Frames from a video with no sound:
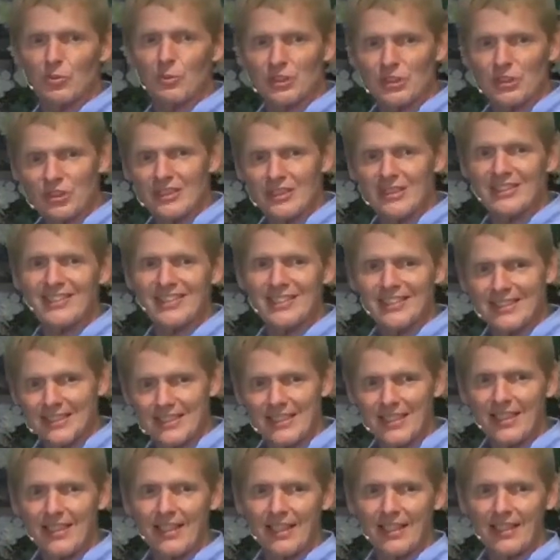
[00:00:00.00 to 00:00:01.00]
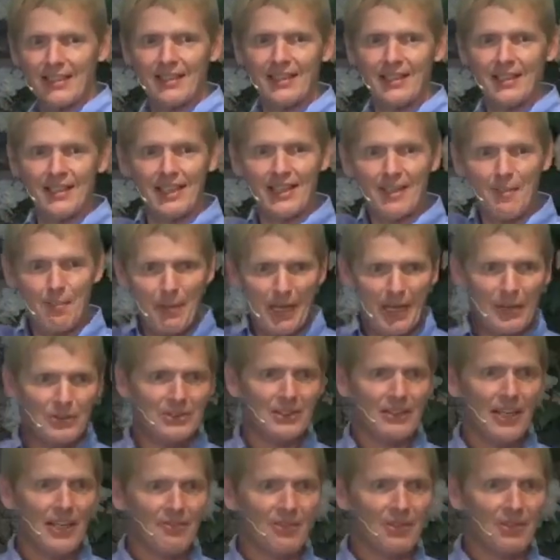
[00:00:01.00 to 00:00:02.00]
is the sun bouncing
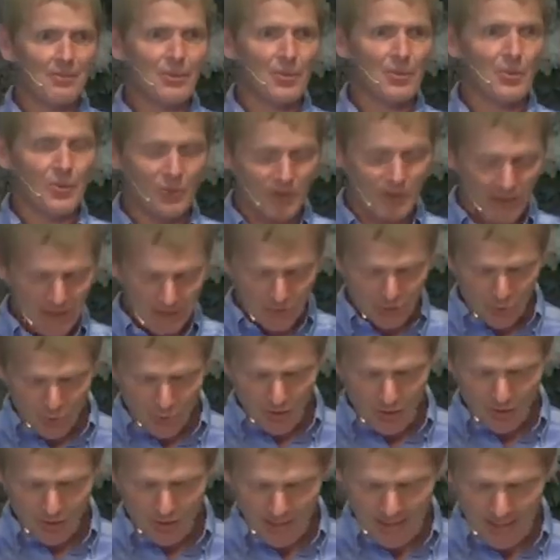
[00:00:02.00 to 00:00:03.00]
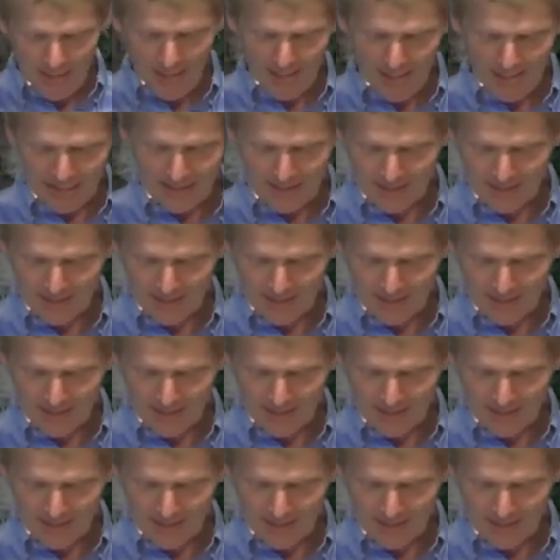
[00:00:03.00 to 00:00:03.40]
off the moon to our eyes.